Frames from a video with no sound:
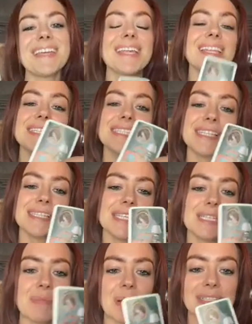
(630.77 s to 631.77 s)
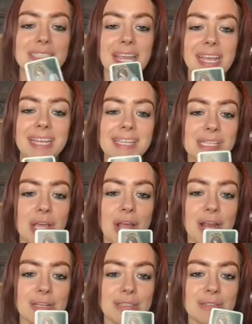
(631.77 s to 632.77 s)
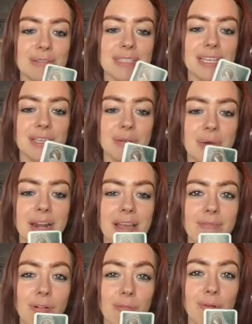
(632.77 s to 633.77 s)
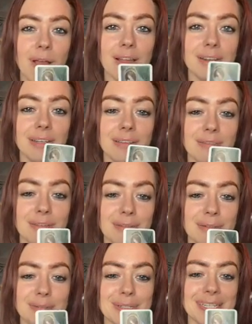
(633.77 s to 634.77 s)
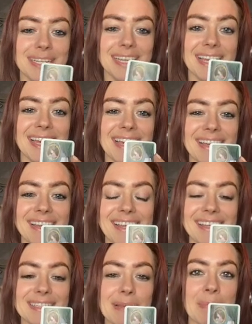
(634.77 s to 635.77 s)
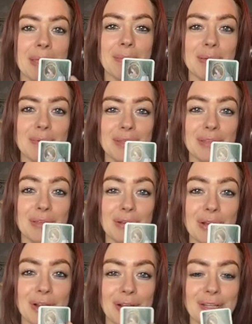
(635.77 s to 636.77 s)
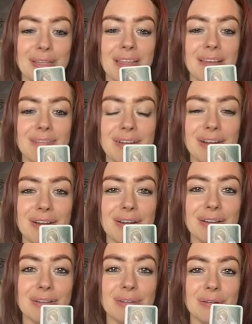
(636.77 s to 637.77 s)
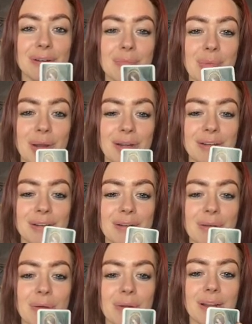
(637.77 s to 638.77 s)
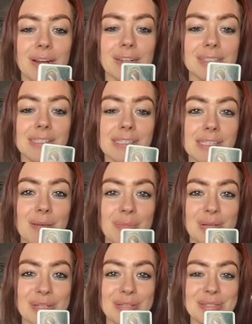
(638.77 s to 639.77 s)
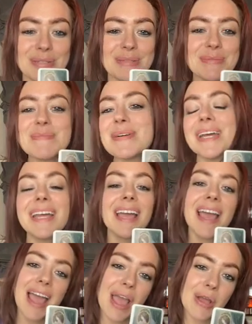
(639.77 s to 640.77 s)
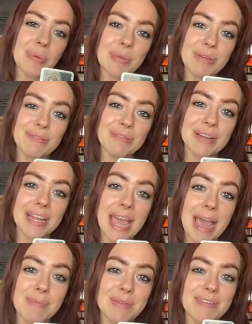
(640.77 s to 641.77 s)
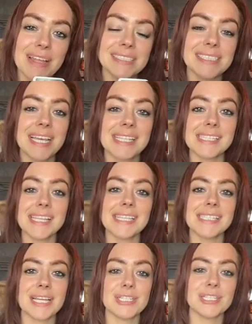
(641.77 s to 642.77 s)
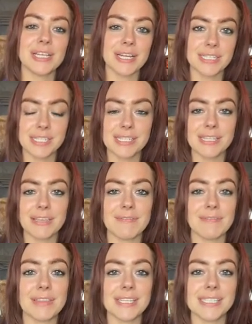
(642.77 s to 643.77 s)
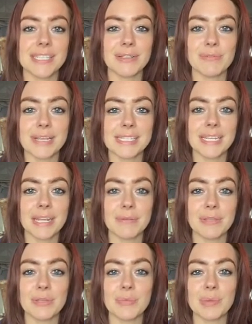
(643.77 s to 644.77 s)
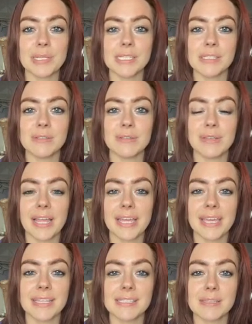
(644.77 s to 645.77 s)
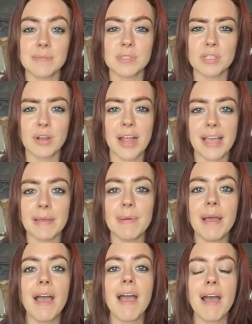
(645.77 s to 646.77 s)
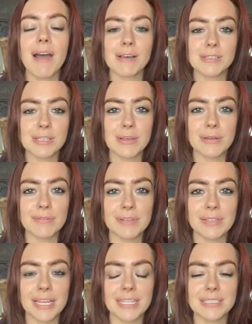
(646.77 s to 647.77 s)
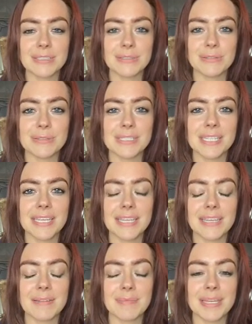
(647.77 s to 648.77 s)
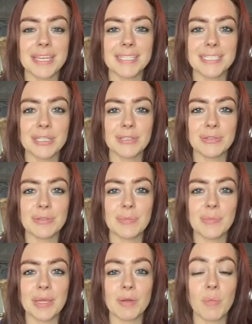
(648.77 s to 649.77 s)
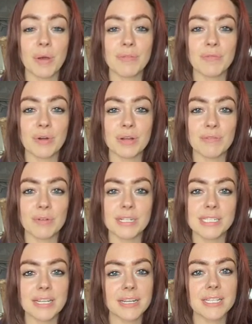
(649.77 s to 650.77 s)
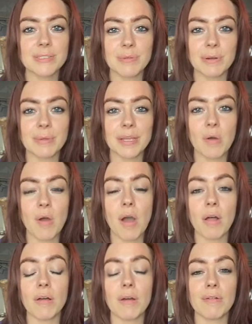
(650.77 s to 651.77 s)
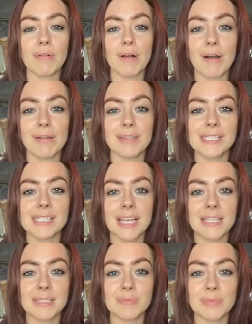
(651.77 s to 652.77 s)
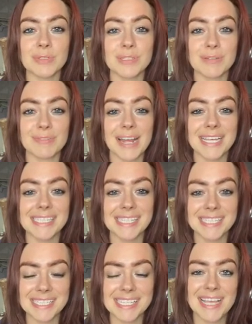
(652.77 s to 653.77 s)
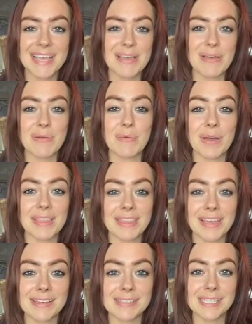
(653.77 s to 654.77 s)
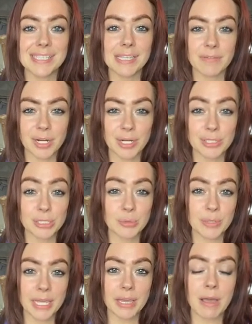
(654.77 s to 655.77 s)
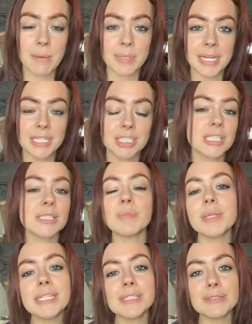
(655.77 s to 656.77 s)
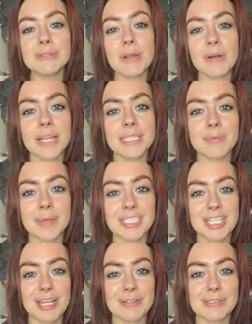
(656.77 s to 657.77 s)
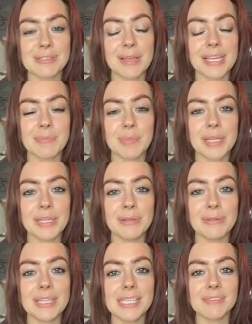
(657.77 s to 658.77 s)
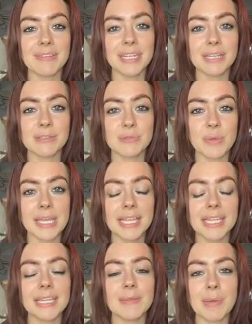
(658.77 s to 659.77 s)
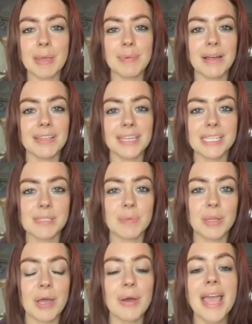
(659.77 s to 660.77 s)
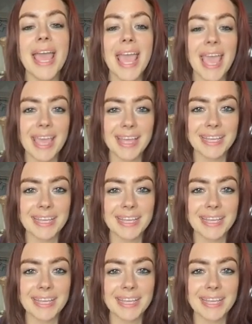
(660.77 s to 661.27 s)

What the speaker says: This is the spontaneous card, so it's like you want to have a rendezvous, and it may be with your current lover, your partner, or someone new. But I hope you have a very happy Valentine's Day, Sagittariuses. If this did resonate with you, please do like and subscribe. Also, if you'd like to see me continue the big 144 series, where we go all over all the suns, moons, and risings, 1,728 combinations, please do donate to my channel so I can bring you these videos weekly. The PayPal link is below, and